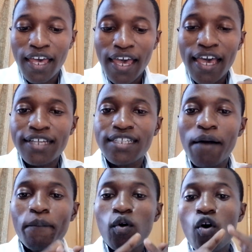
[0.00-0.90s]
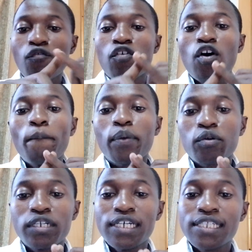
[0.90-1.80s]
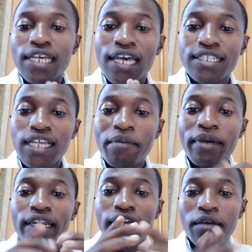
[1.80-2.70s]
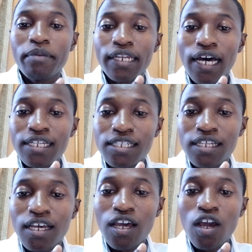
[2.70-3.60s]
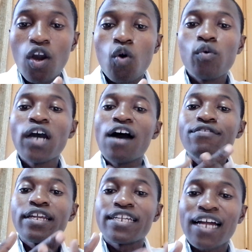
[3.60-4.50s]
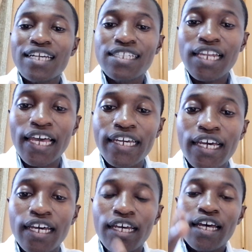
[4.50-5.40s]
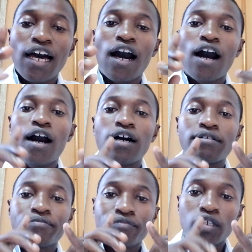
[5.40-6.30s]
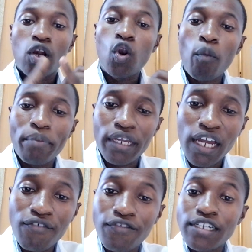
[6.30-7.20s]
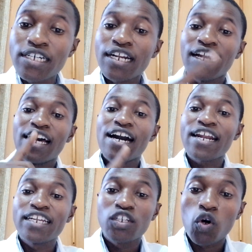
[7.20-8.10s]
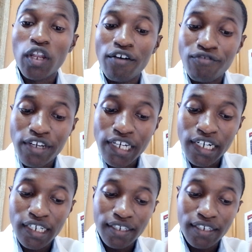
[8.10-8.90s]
Example of protease enzyme inhibitors, we have the drugs like lopinavir, ritonavir,